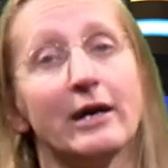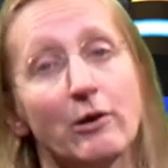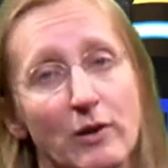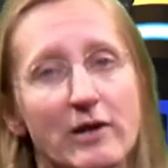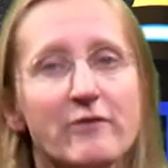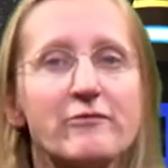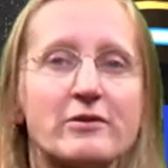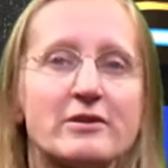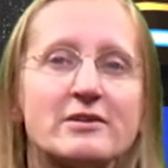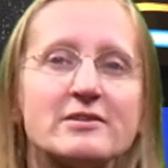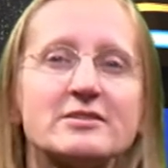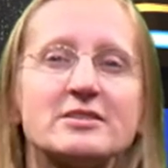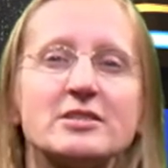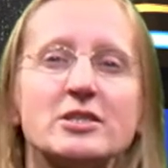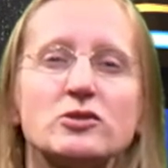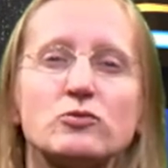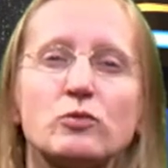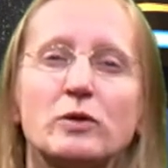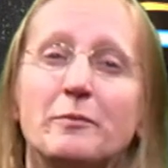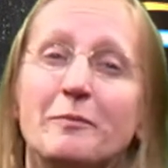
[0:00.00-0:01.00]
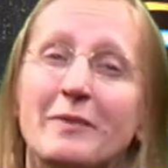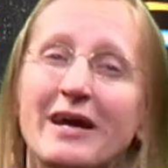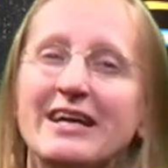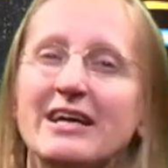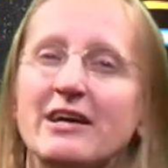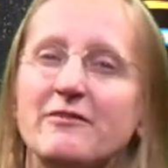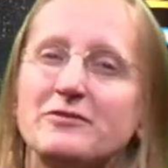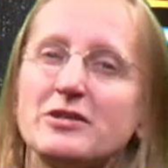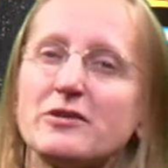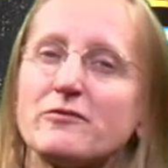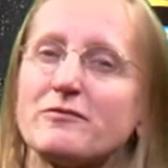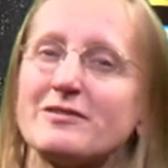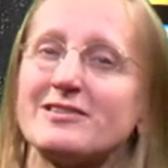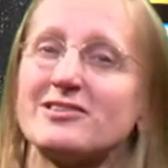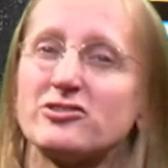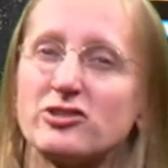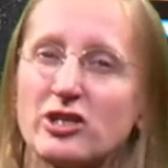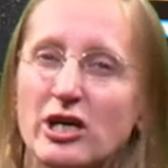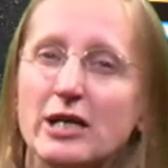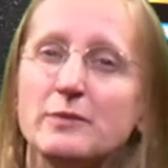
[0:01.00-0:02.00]
However, since we may have
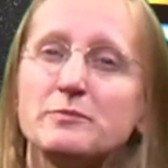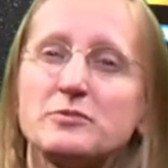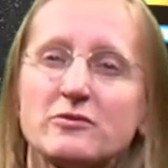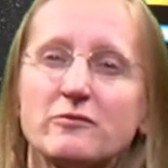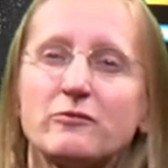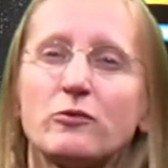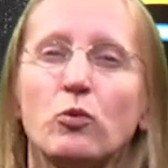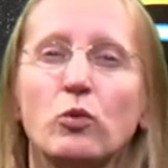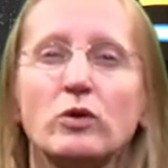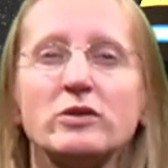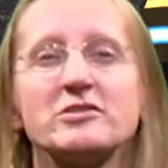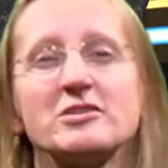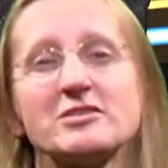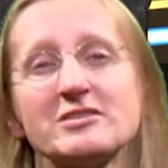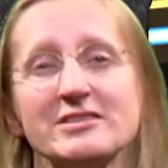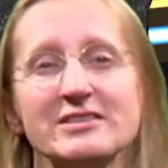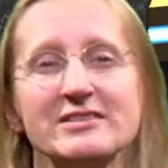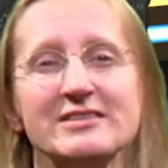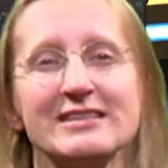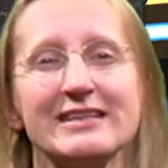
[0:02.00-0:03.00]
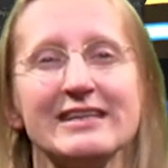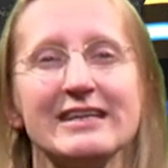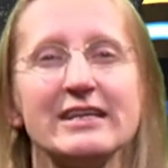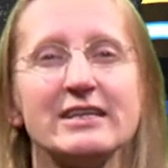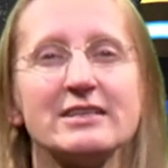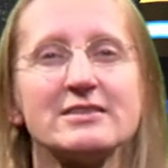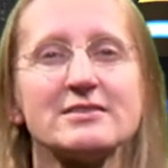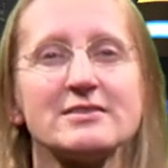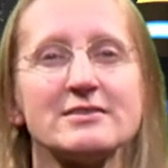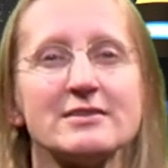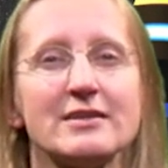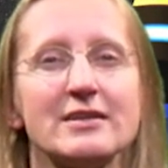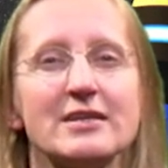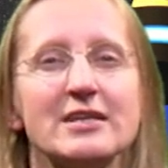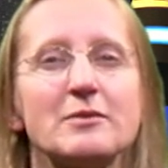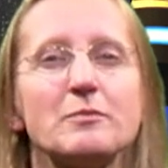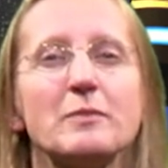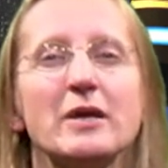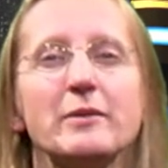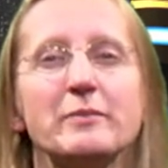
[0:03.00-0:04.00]
different types of quantities in x,
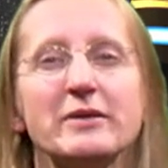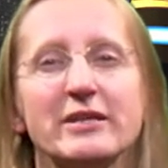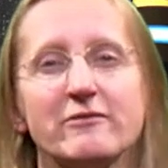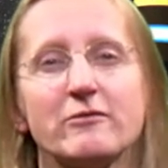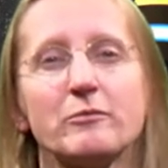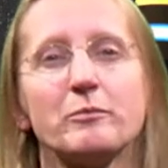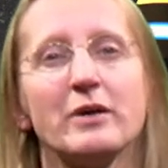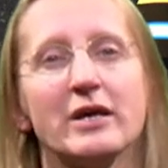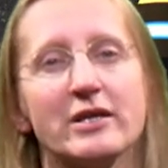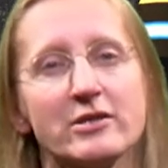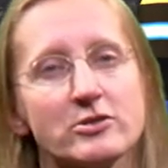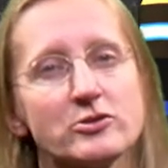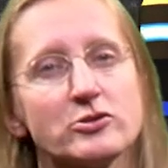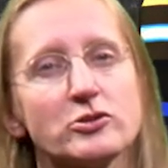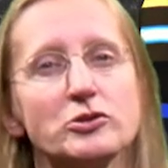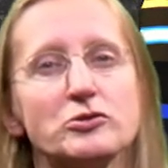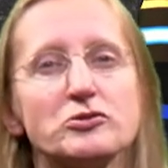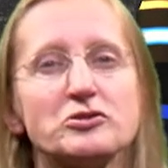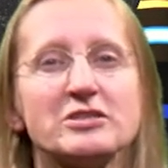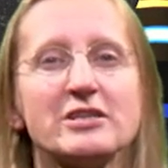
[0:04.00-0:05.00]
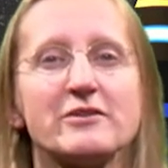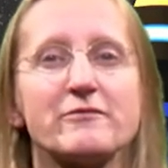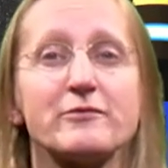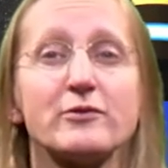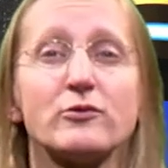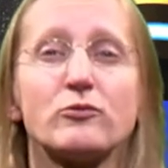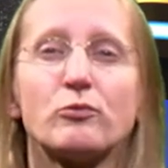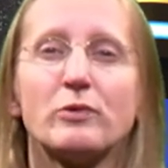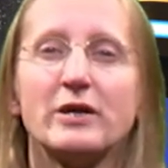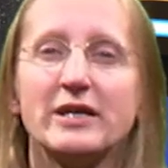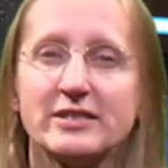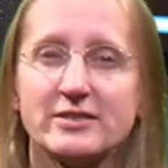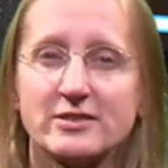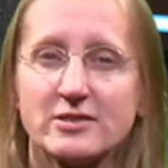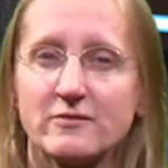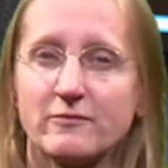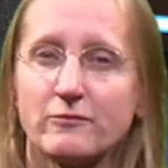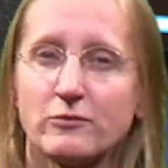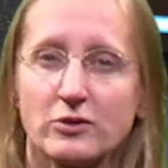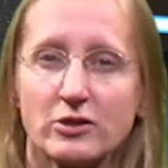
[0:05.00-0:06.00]
it may be even better to use different
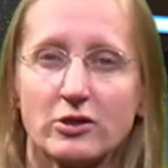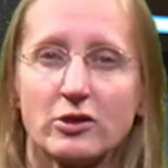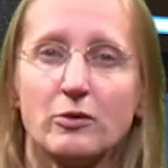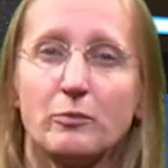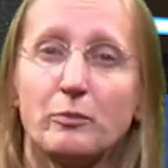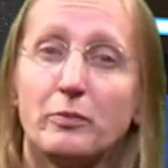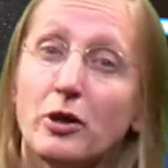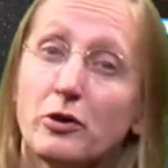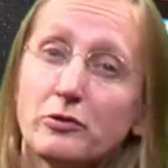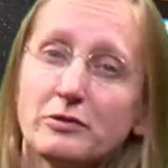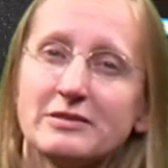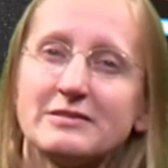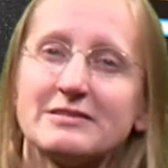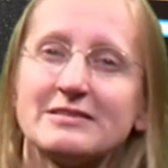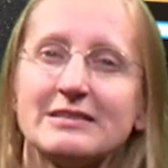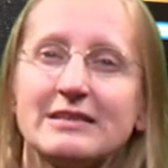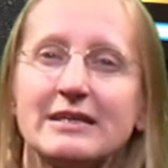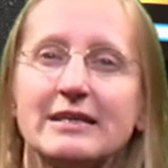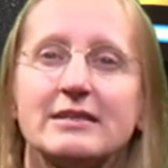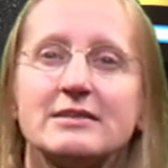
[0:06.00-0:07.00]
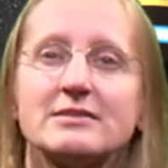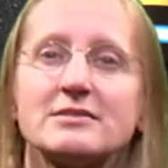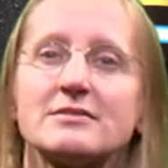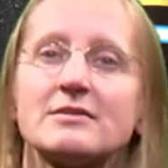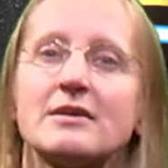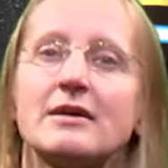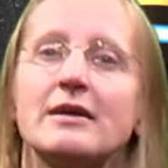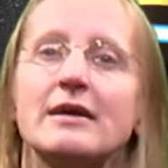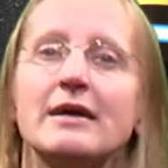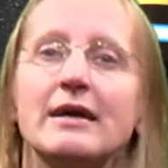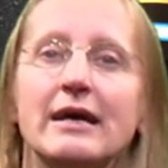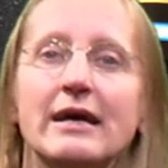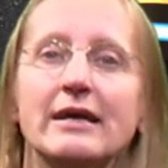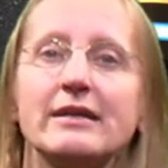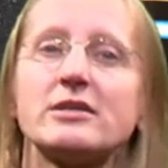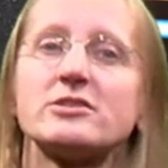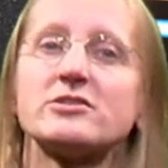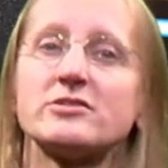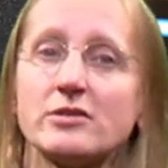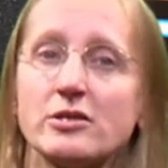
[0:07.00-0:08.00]
weights for the components in x,
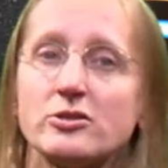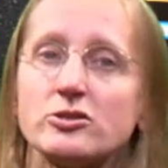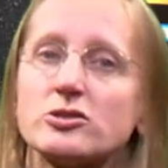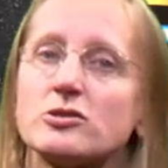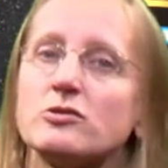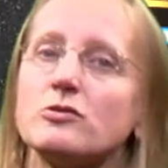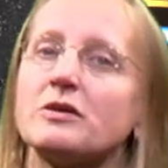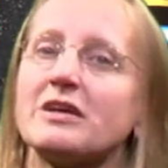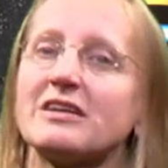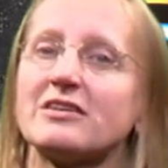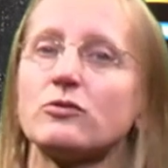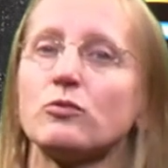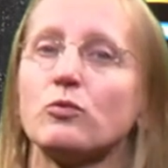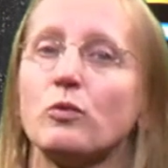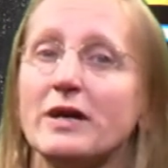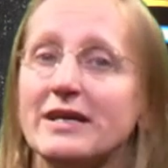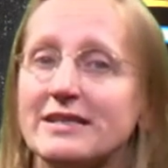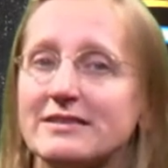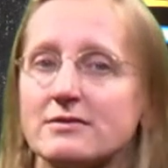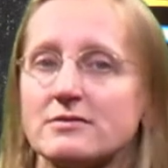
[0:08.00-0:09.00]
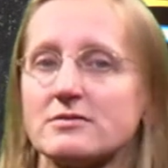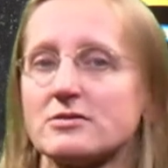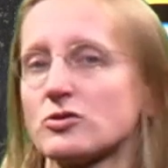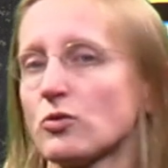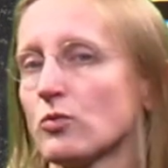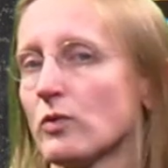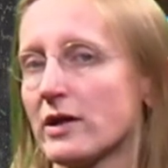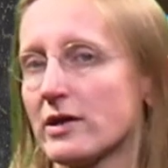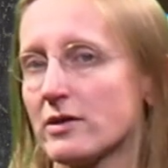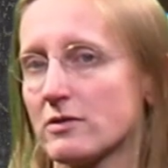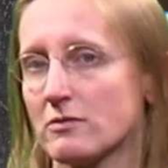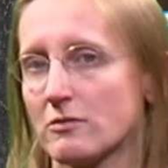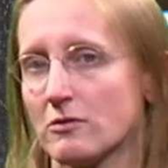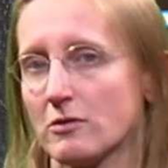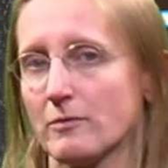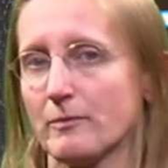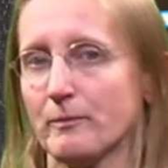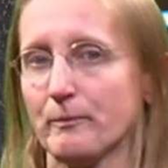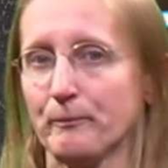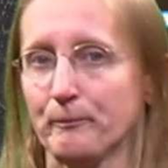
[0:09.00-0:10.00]
and as such look at the weighted squared
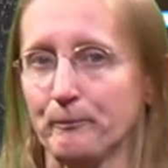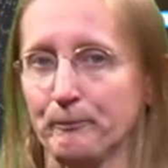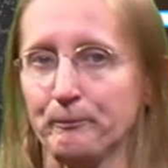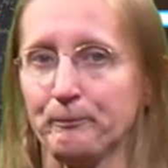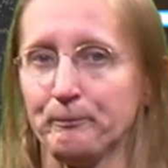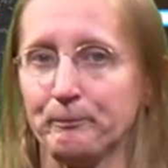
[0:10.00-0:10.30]
norm.